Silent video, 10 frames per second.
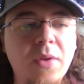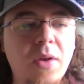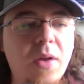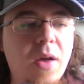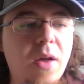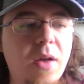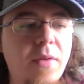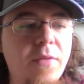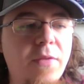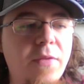
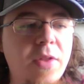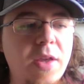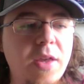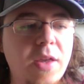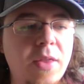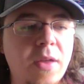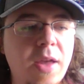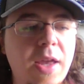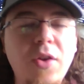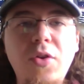the
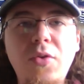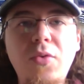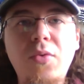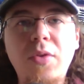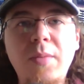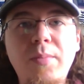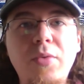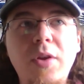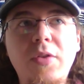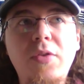Hindu and the
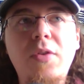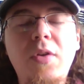Buddhist